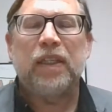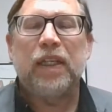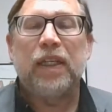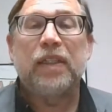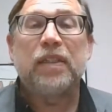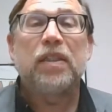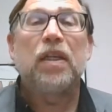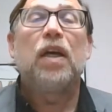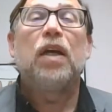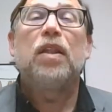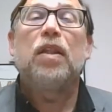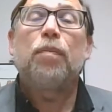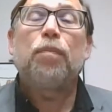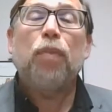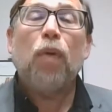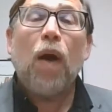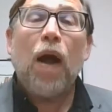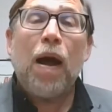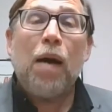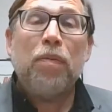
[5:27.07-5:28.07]
is the
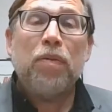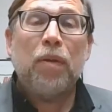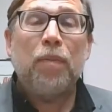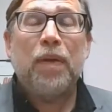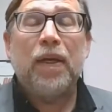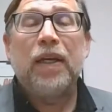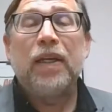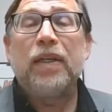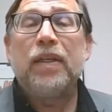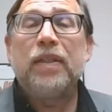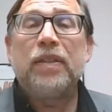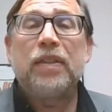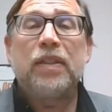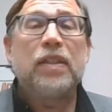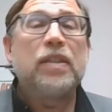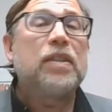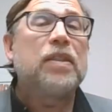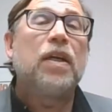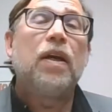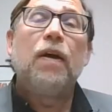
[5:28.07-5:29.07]
problem
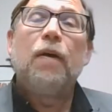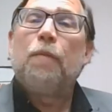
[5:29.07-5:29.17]
is